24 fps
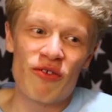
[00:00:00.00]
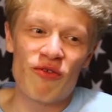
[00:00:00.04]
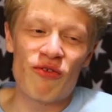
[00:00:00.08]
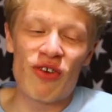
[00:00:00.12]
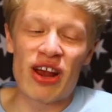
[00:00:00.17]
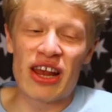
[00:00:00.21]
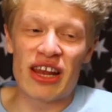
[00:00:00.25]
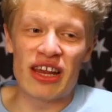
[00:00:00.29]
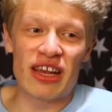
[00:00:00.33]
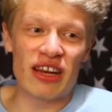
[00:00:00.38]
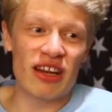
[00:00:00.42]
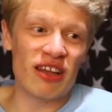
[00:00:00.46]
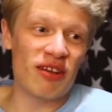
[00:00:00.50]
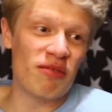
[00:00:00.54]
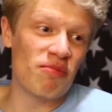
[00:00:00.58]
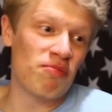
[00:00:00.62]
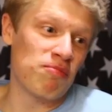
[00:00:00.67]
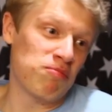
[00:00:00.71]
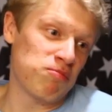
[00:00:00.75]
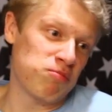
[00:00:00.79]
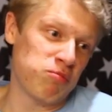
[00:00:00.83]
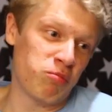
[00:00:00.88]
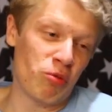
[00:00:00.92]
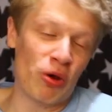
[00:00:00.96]
regular
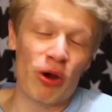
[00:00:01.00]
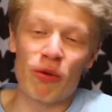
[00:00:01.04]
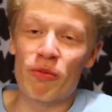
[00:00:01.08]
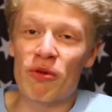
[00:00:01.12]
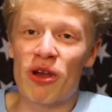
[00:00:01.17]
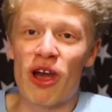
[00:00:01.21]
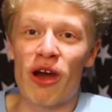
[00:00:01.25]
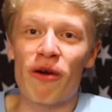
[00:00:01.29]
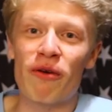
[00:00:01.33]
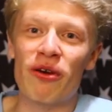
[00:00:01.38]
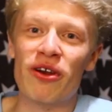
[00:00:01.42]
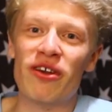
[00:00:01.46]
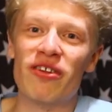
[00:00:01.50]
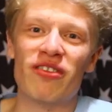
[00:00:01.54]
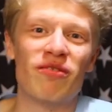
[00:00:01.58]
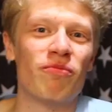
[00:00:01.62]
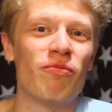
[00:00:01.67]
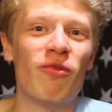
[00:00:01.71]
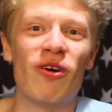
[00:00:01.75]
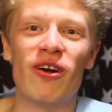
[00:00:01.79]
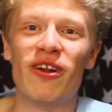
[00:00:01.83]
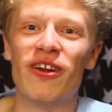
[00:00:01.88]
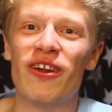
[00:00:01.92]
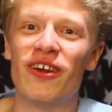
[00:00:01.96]
goers
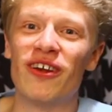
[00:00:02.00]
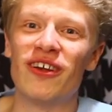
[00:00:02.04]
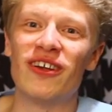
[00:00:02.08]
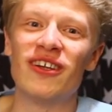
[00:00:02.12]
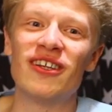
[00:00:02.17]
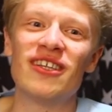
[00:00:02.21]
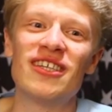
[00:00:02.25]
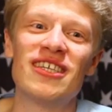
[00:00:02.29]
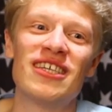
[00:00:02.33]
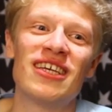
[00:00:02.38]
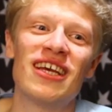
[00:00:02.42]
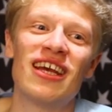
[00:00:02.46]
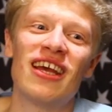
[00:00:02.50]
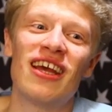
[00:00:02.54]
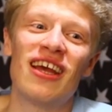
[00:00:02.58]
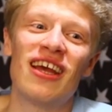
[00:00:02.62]
and whatnot.